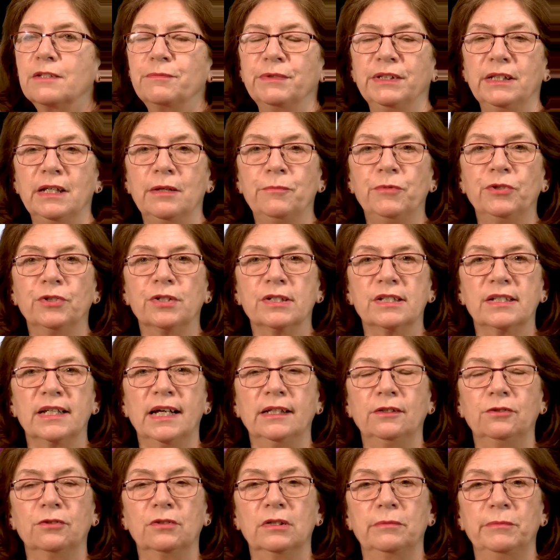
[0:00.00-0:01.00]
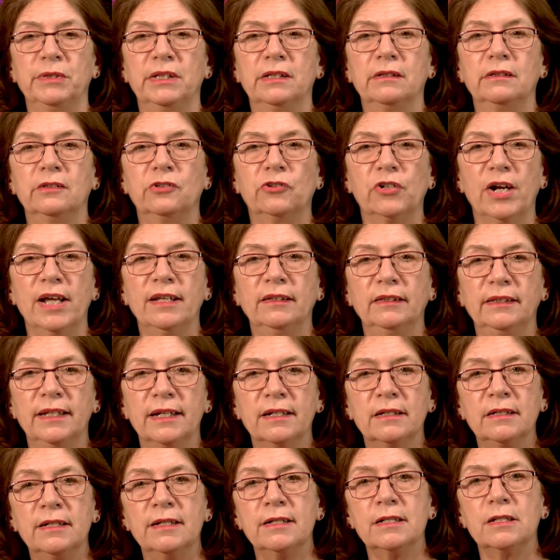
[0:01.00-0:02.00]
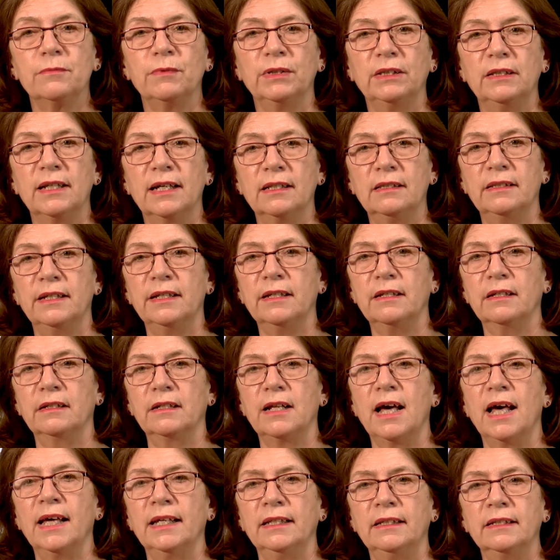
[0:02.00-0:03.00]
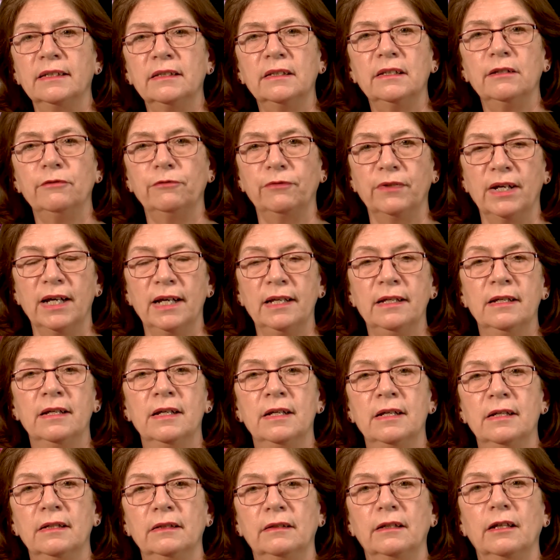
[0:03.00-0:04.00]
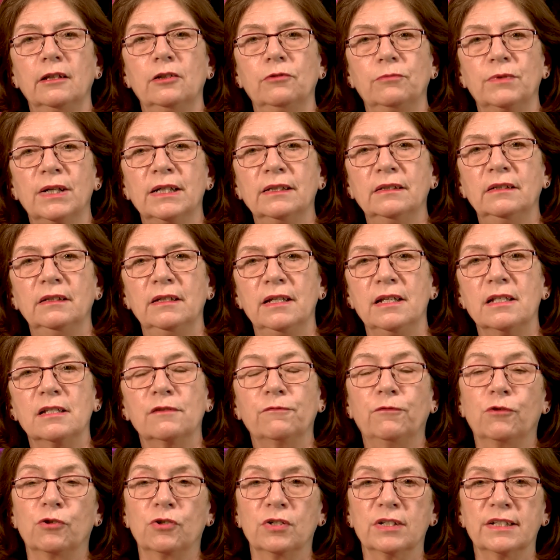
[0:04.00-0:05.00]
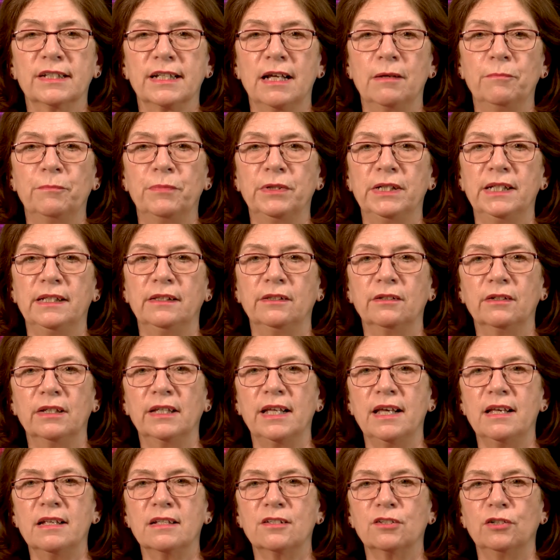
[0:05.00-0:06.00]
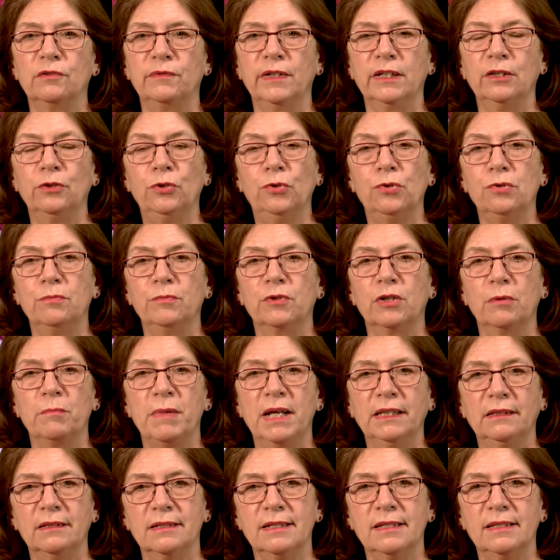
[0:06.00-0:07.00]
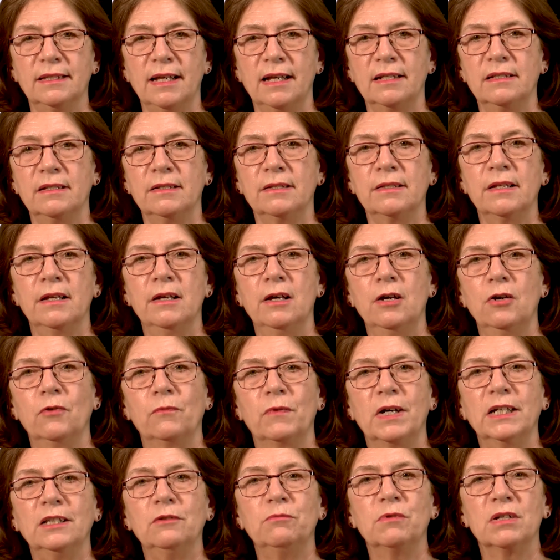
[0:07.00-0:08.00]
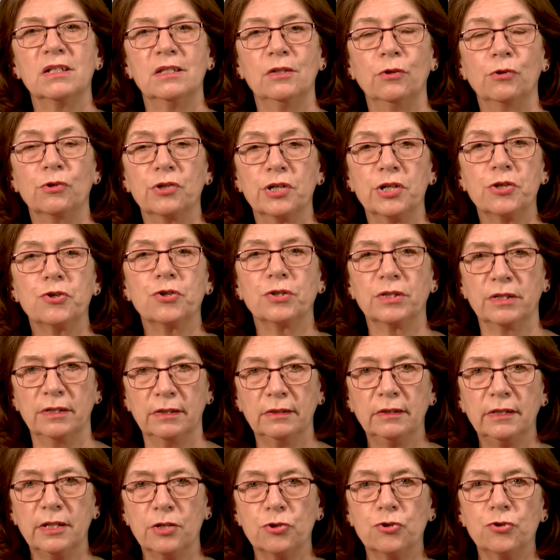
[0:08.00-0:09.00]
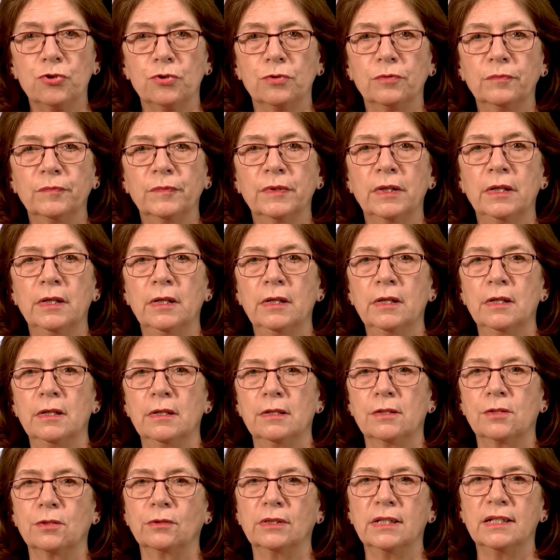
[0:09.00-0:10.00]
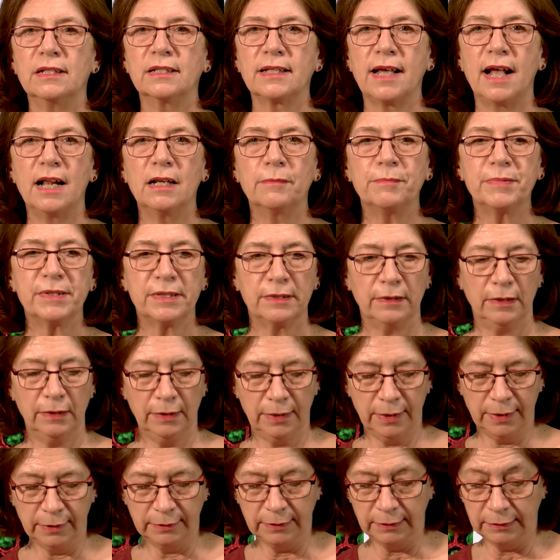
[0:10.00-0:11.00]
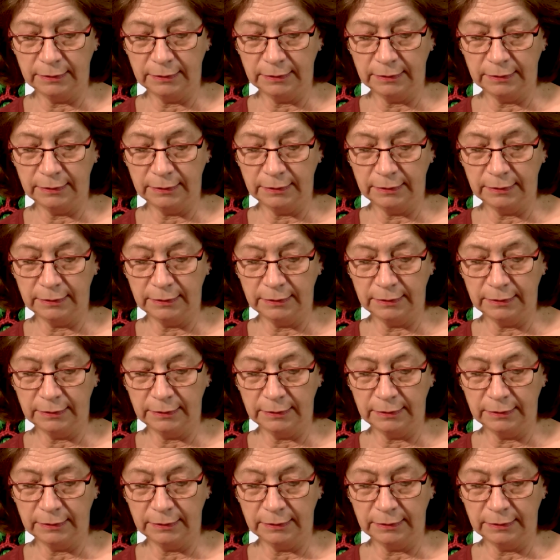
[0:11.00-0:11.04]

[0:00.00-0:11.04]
with immunocytochemical techniques, with that they can identify that what is, for example, in the case of a tumor metastasis, what was the original tissue. So this helps the